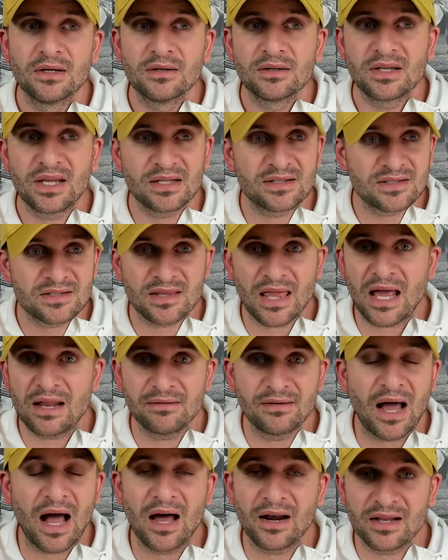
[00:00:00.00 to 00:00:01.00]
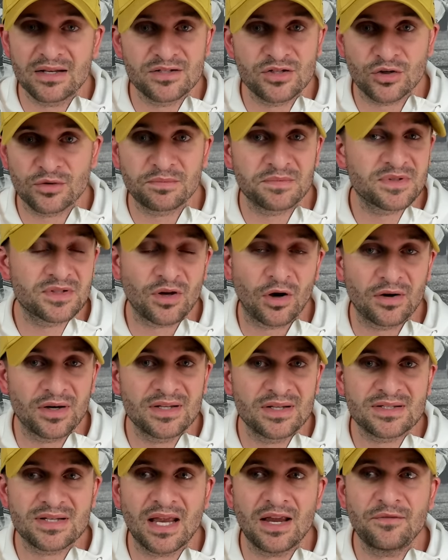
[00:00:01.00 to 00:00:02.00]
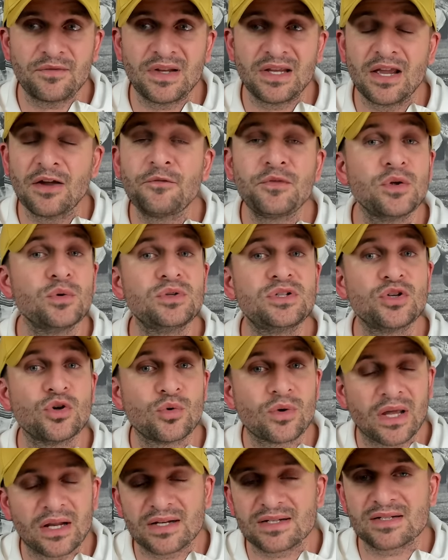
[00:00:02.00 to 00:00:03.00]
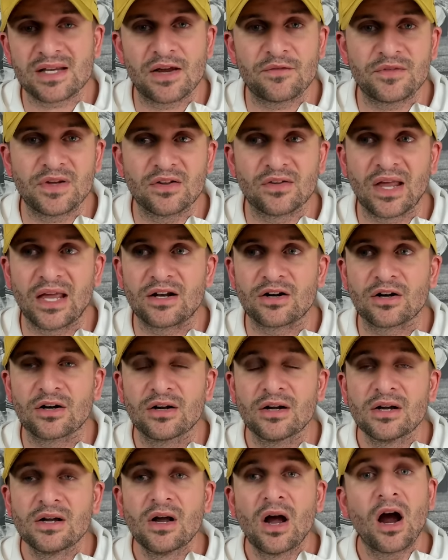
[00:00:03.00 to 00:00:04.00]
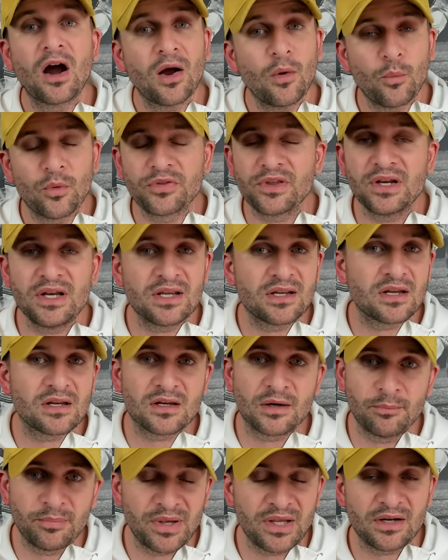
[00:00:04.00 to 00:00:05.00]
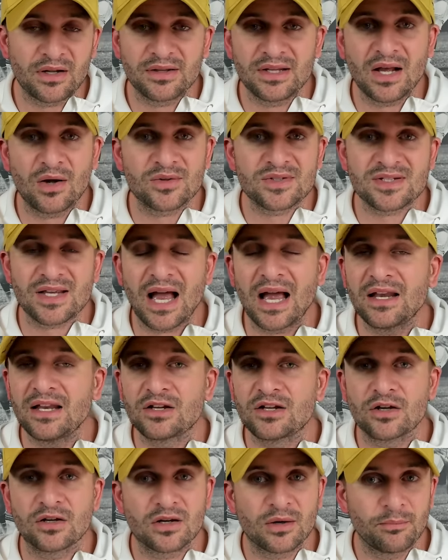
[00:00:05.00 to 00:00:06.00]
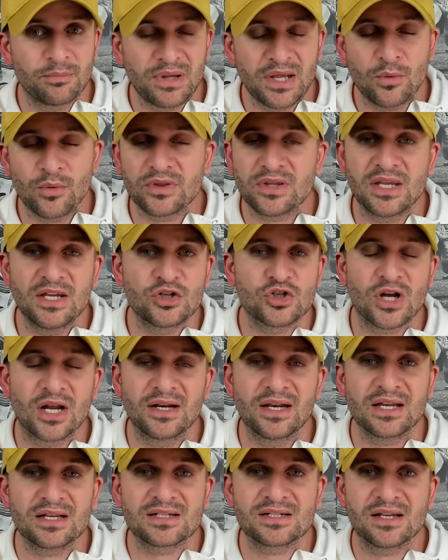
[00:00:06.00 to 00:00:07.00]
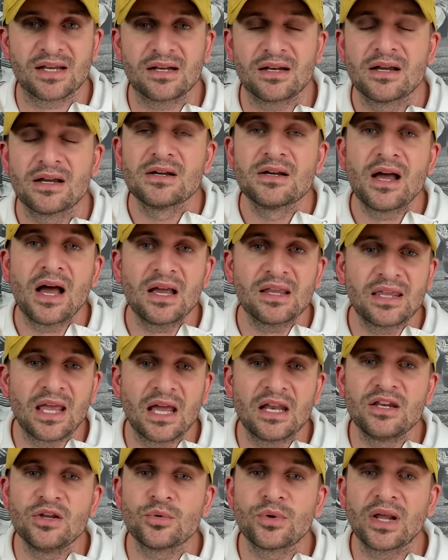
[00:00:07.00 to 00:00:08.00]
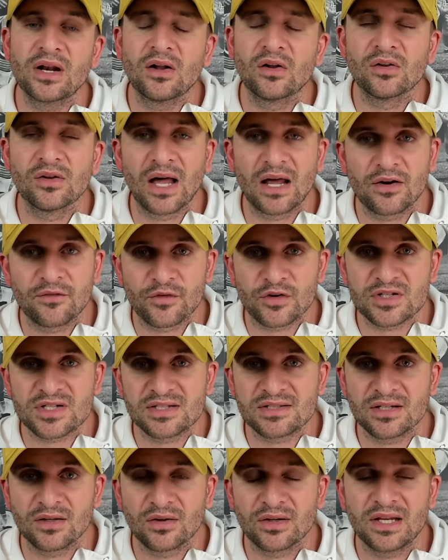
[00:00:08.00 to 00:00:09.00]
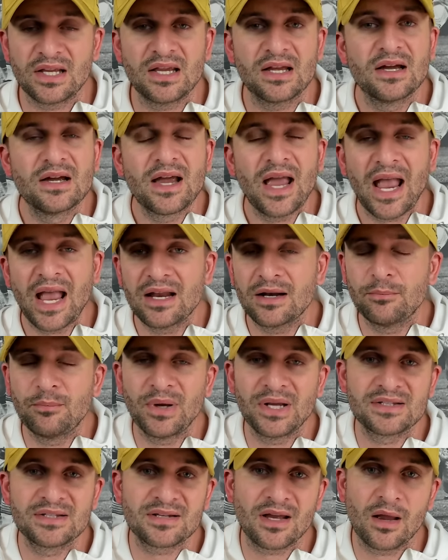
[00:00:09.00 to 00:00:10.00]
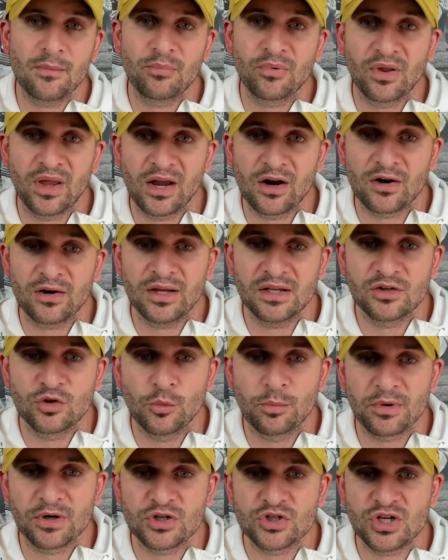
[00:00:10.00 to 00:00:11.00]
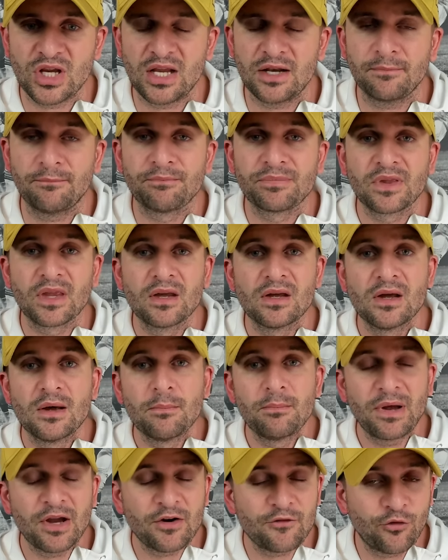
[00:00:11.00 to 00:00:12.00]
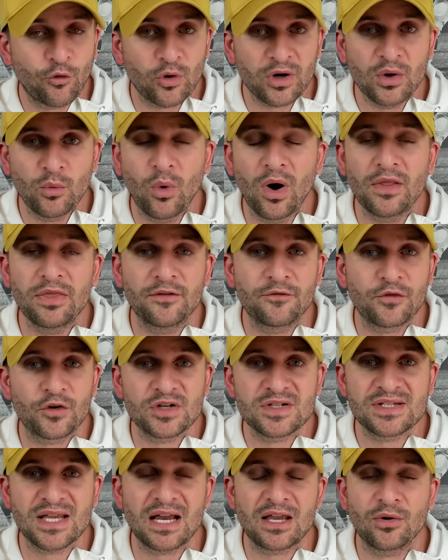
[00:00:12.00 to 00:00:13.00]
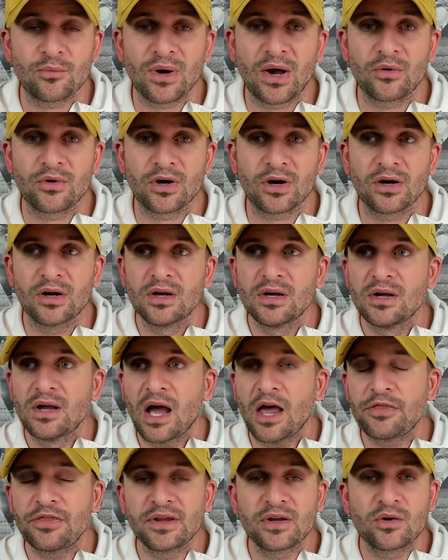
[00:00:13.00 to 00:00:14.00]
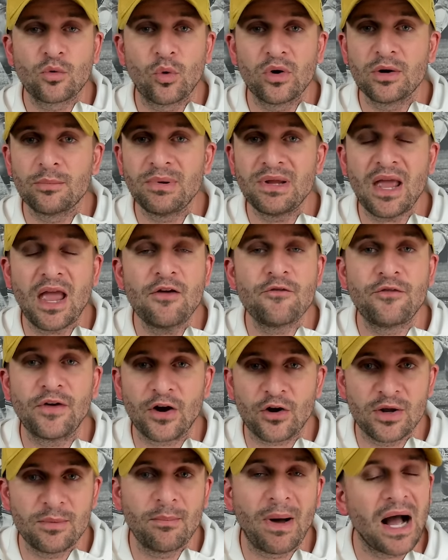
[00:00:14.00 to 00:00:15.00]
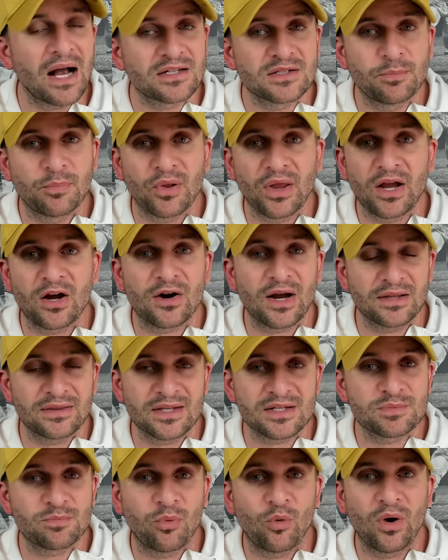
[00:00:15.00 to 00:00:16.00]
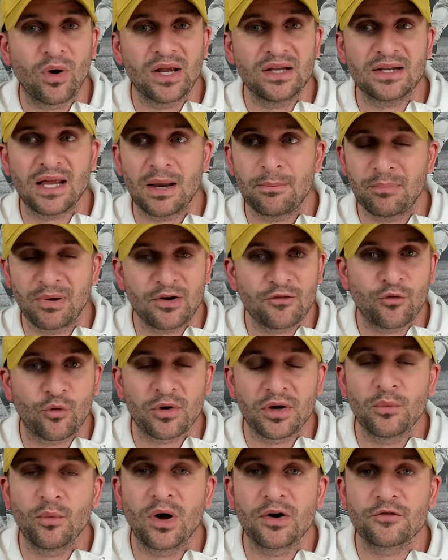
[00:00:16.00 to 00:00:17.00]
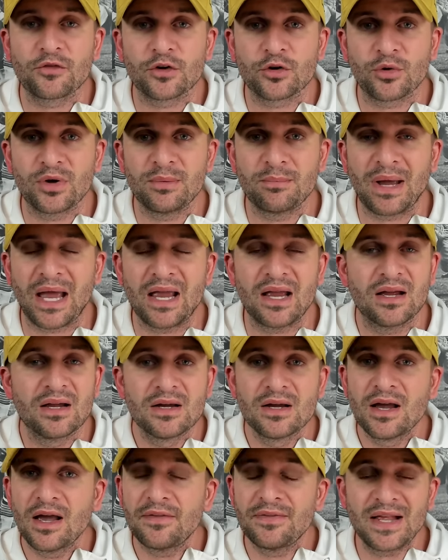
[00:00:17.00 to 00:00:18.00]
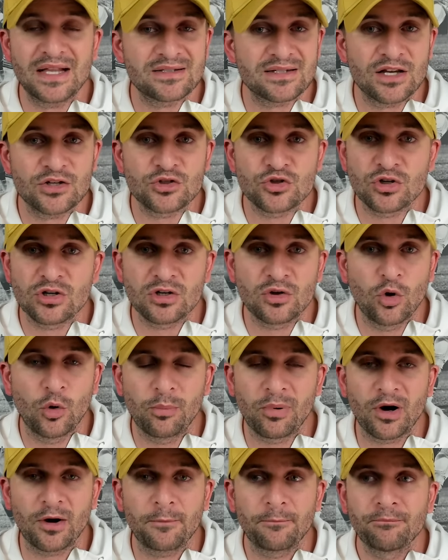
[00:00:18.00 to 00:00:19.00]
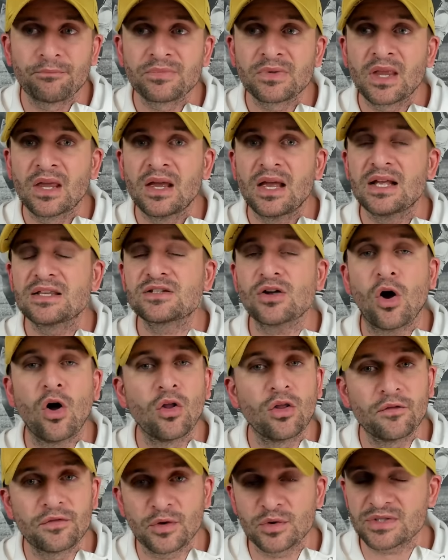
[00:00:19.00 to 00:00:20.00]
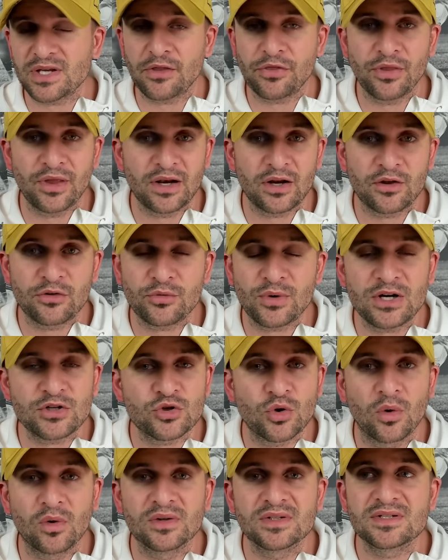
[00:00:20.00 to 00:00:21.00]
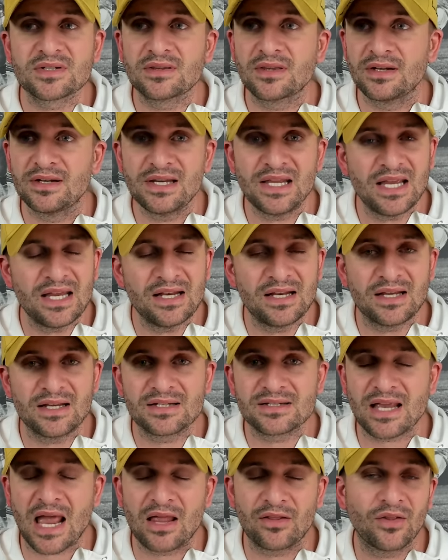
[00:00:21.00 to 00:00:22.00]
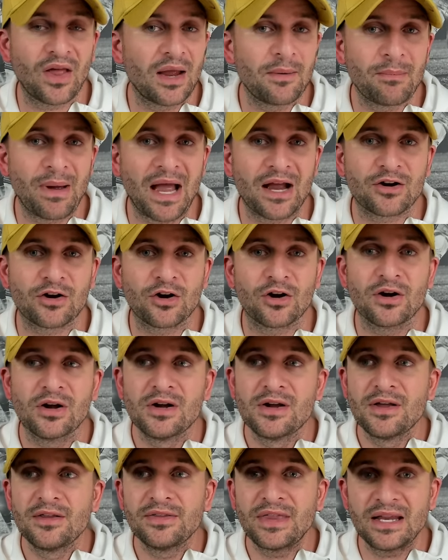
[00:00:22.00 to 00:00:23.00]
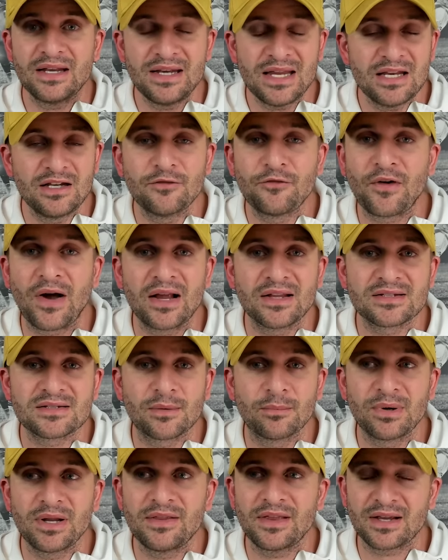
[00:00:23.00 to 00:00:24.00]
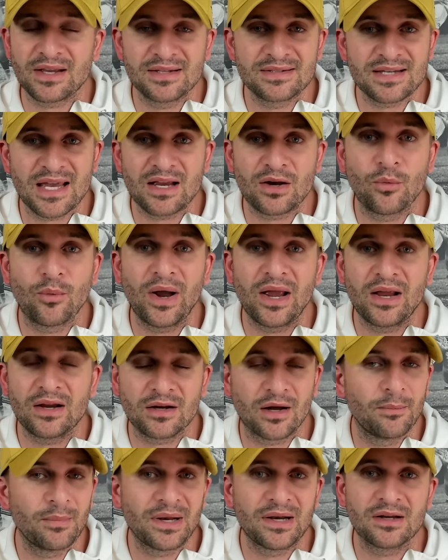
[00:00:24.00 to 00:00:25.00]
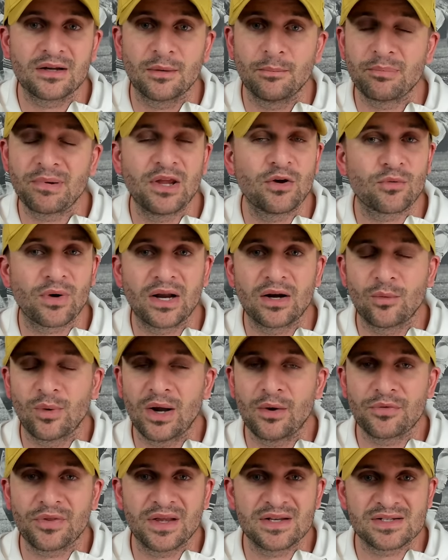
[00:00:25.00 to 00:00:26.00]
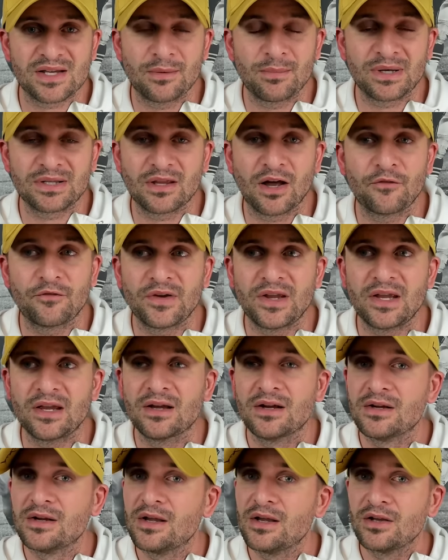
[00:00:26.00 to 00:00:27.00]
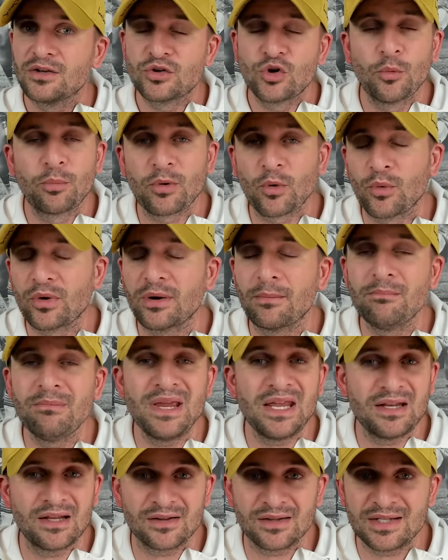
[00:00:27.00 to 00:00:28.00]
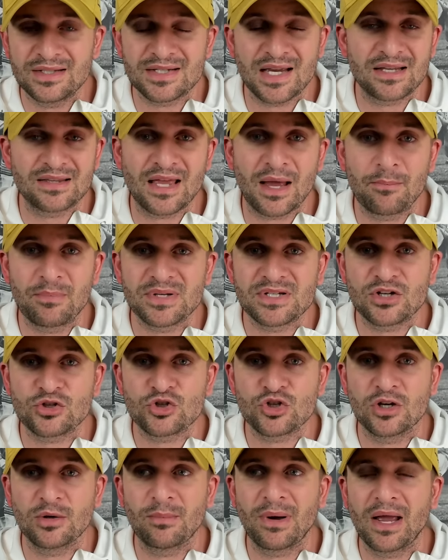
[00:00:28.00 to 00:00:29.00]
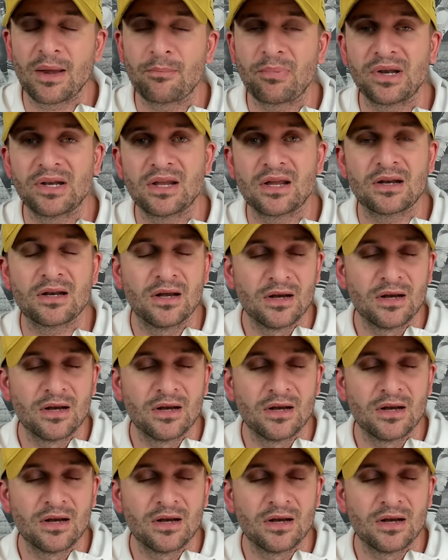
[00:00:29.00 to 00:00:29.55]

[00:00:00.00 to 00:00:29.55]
gets that nod as your starting safety. If you do get a safety later, all right, well, then he can compete on the outside. He could compete with Keyshawn Nixon. Again, you get a lot of versatility and a big-time player in Cooper DeJean. Pick 41, the first second-rounder, I think going to be a very mocked player at this point at pick 41 for Green Bay, and that's Edgerrin Cooper. Hits all of those athletic thresholds. The need is at linebacker. They need to find somebody that can take away and come in and compete right away with Isaiah McDuffie. Cooper would immediately take that position, in my opinion.